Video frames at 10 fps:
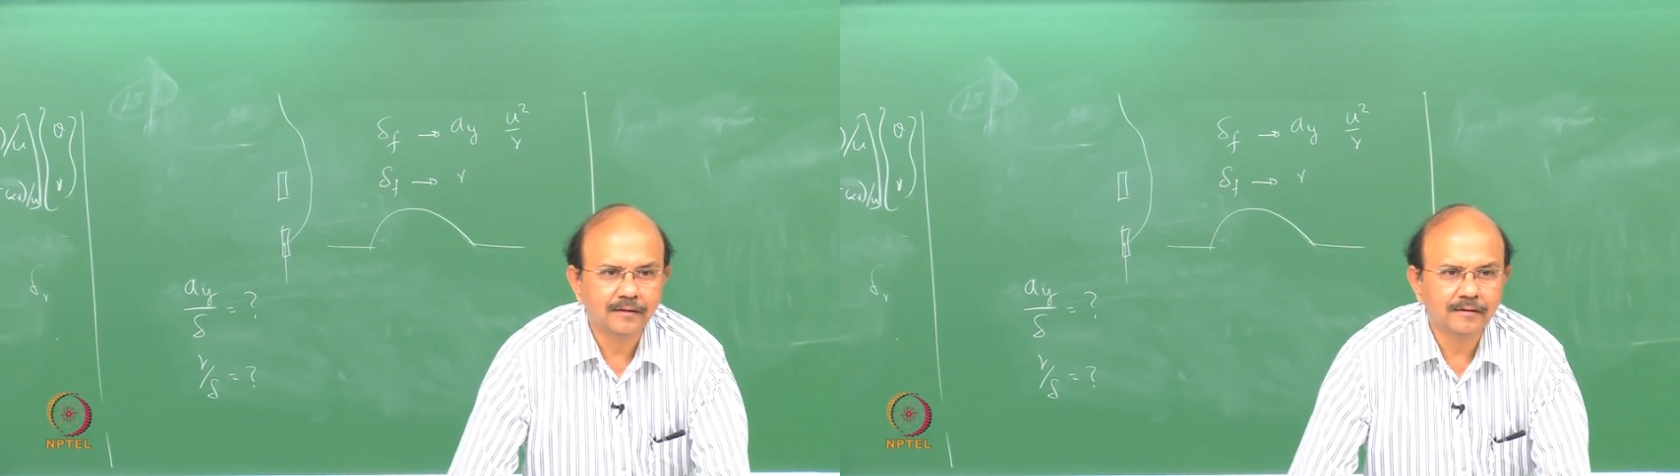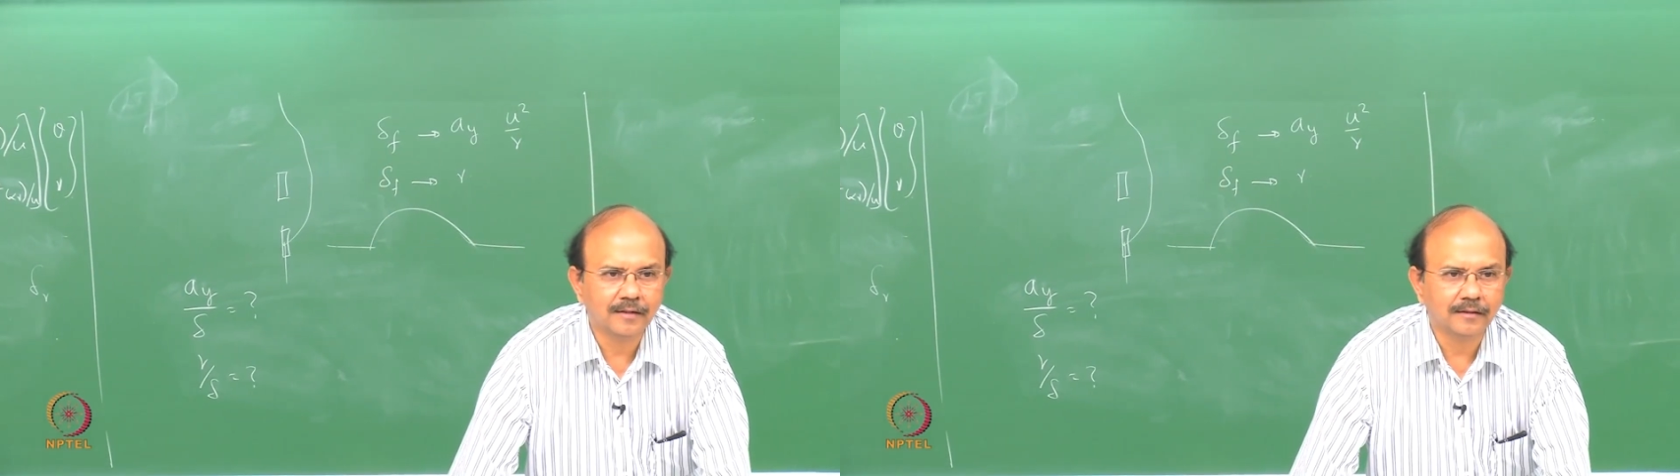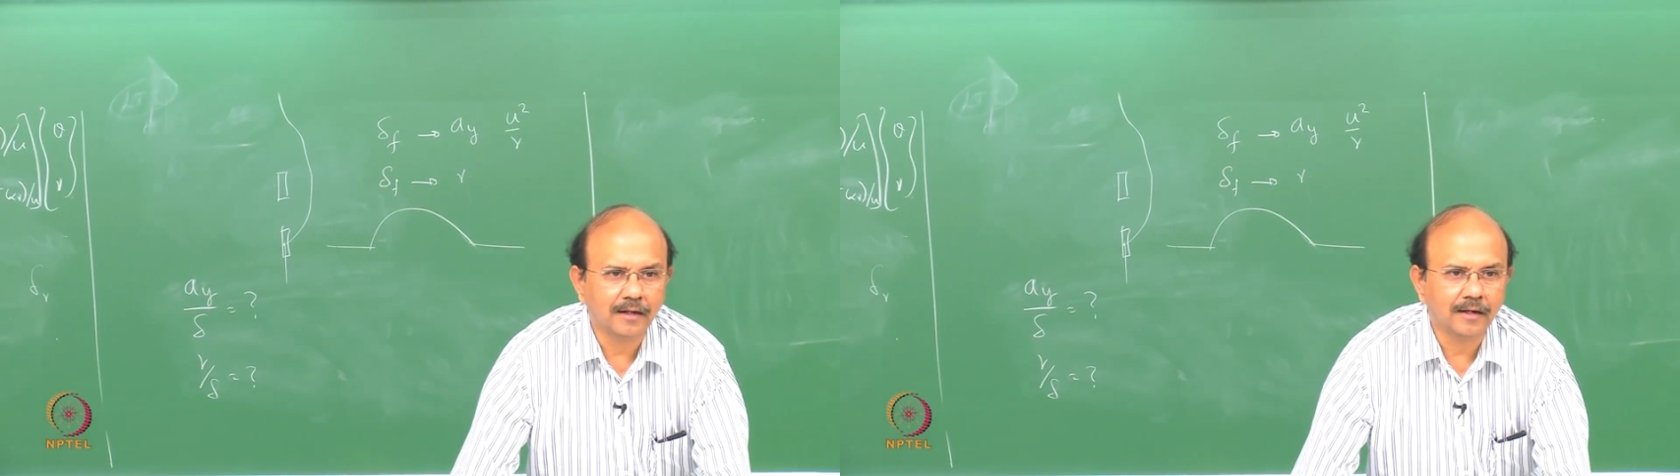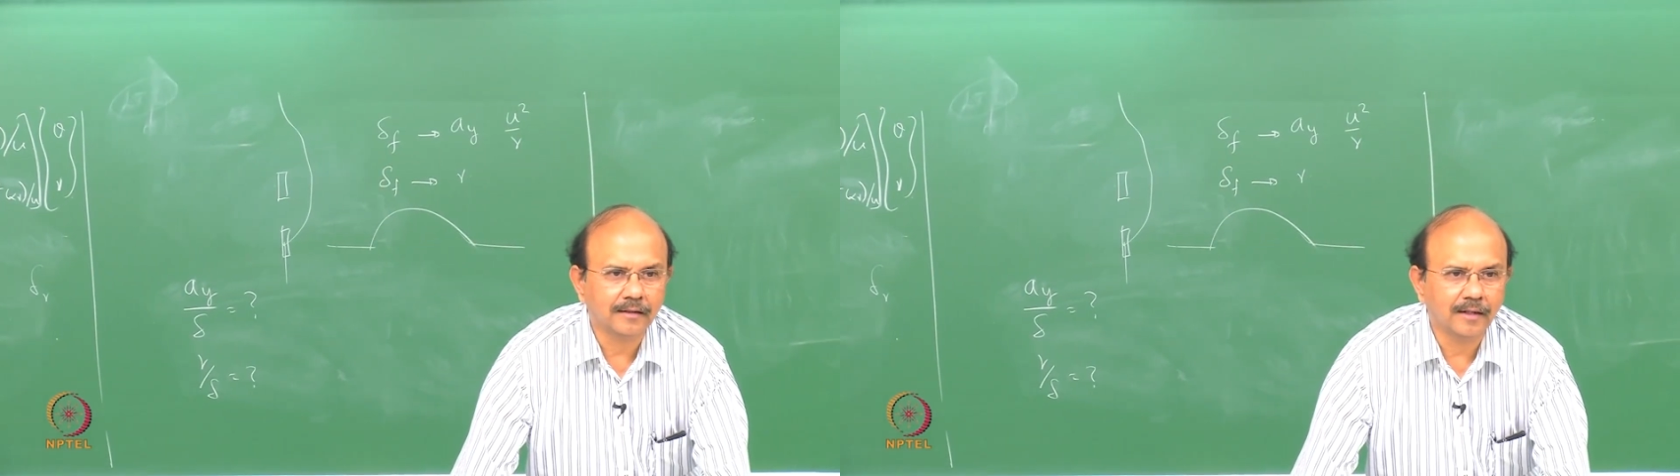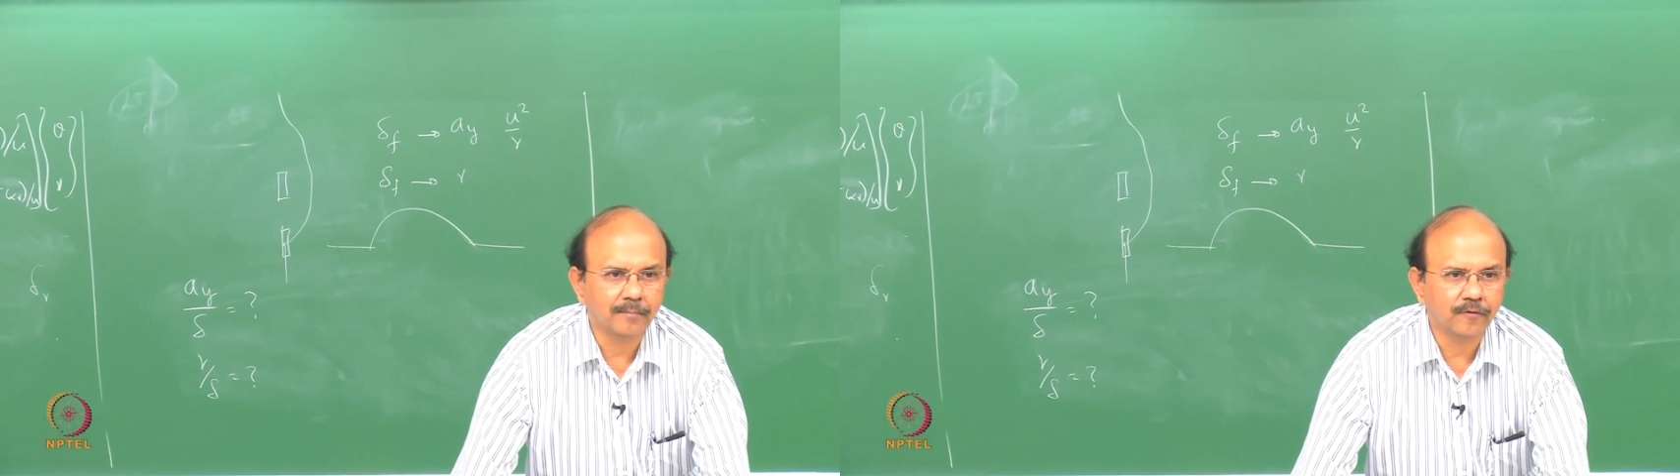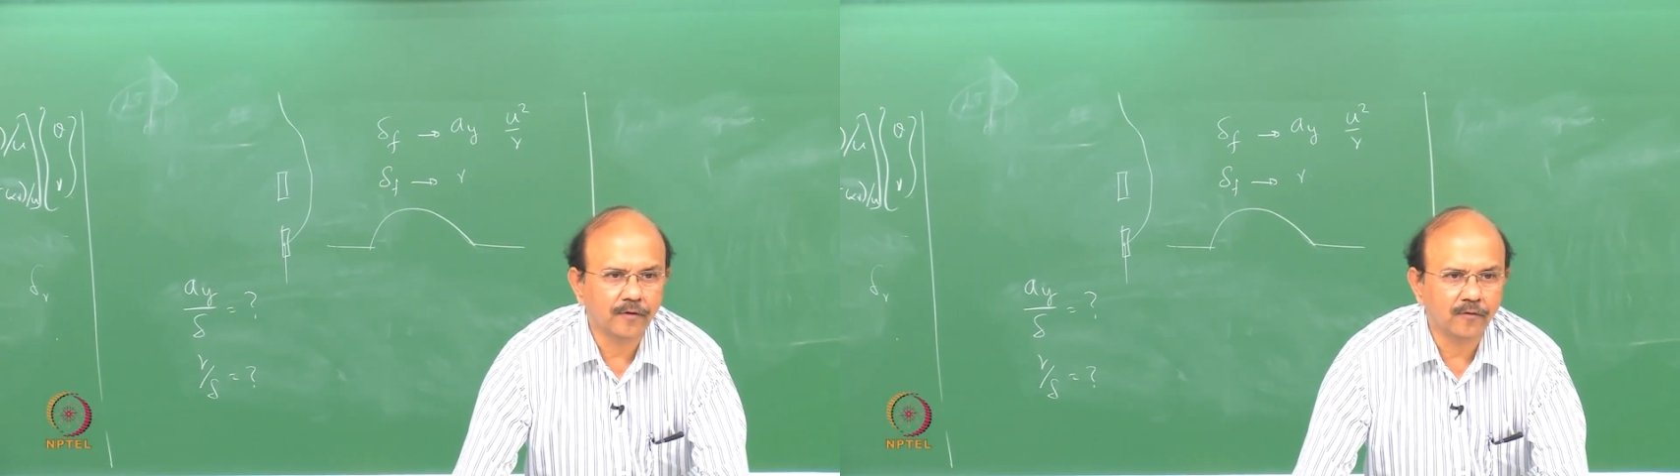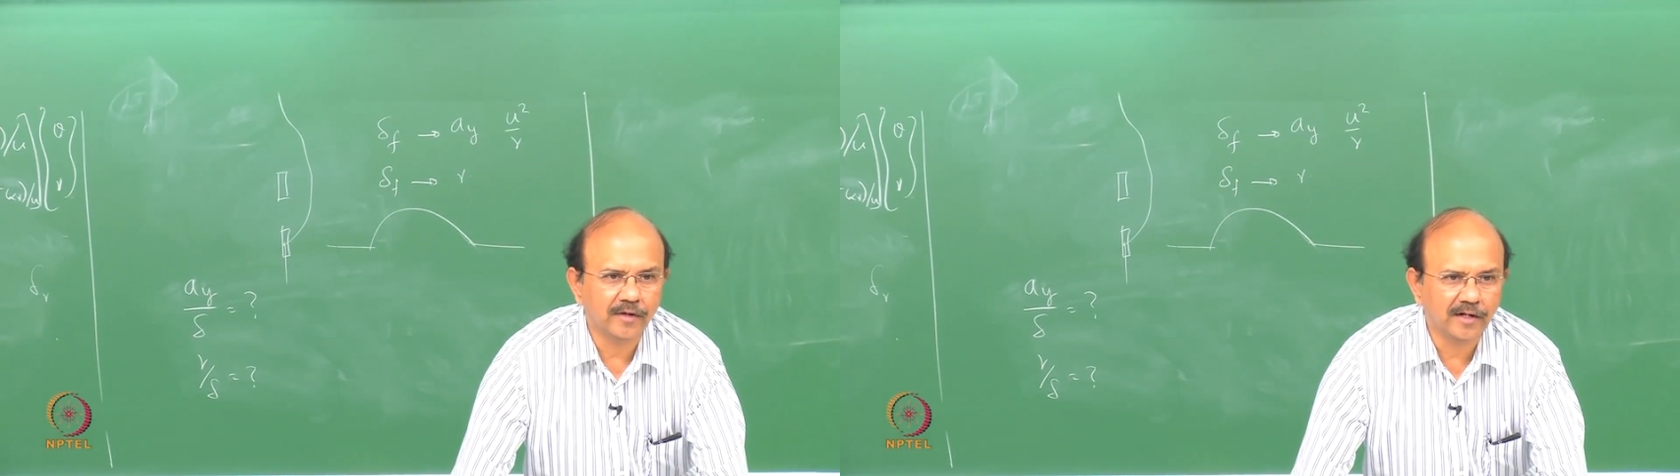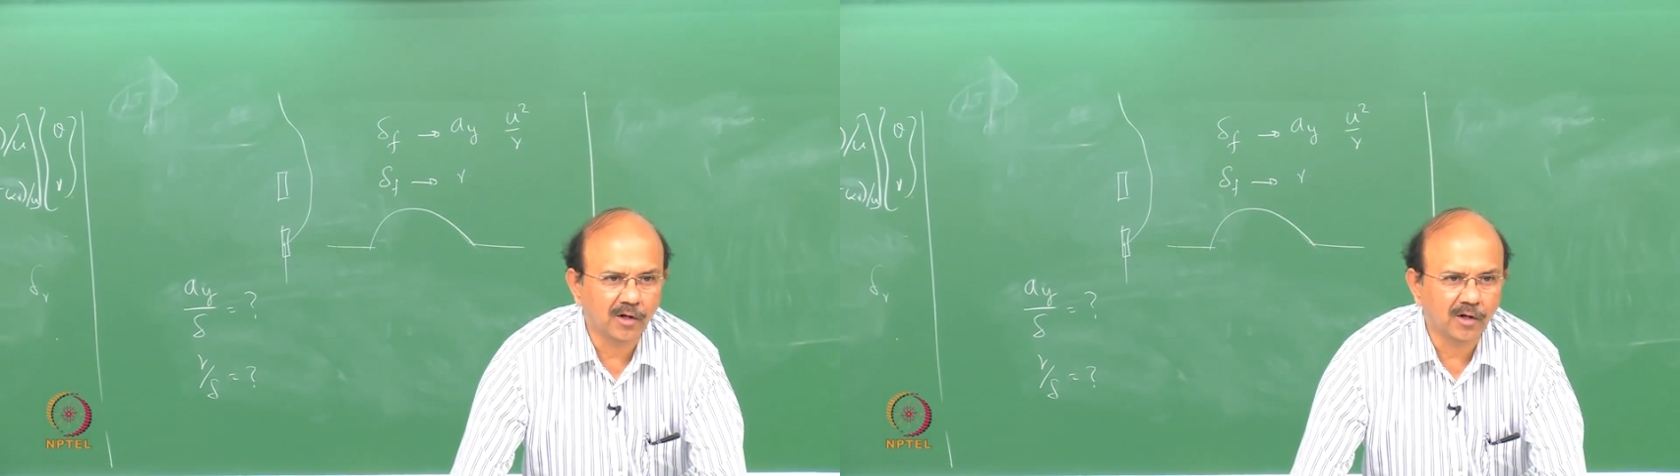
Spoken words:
delta R can be for a very